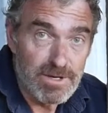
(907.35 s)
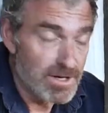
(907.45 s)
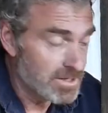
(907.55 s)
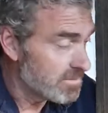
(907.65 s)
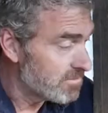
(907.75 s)

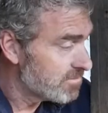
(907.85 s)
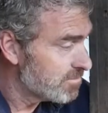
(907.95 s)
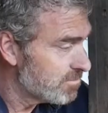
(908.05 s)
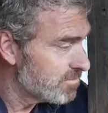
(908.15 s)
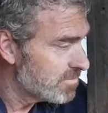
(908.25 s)
kind of
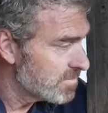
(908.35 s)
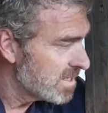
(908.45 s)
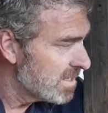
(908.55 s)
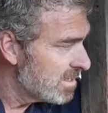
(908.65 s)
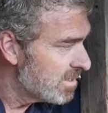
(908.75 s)

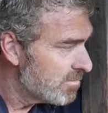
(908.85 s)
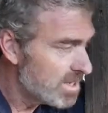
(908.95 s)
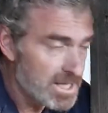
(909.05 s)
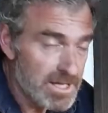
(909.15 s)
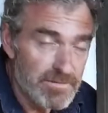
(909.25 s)

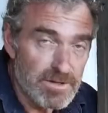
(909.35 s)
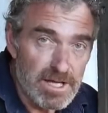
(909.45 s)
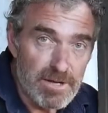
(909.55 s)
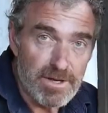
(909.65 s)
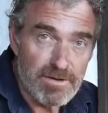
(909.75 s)
medieval
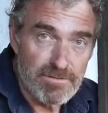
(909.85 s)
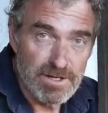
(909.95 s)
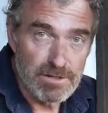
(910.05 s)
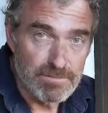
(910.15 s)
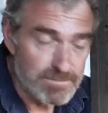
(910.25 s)
epic
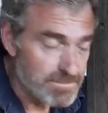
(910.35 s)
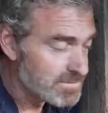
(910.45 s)
film.